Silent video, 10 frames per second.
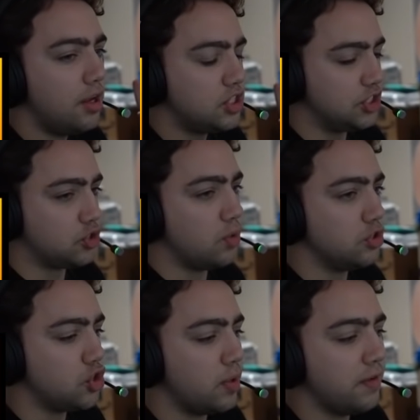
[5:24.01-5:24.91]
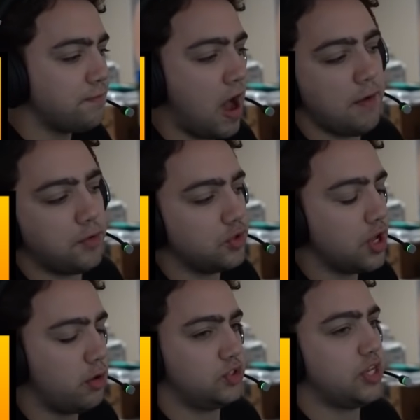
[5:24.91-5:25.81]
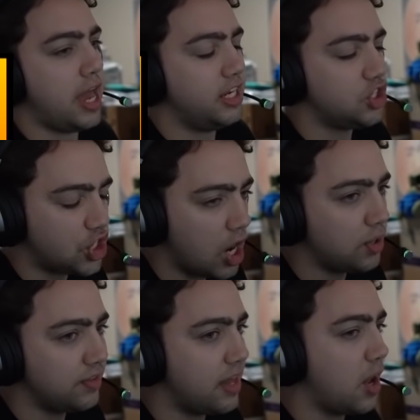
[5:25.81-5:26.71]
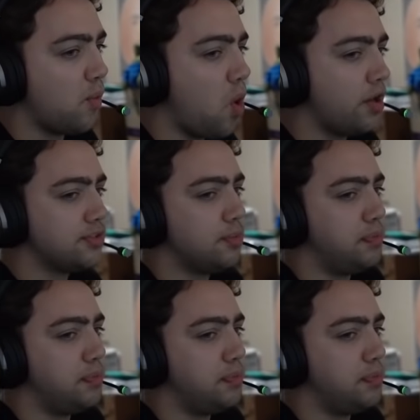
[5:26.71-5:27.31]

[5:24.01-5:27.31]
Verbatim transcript: she's going to donate $500 to any charity that I want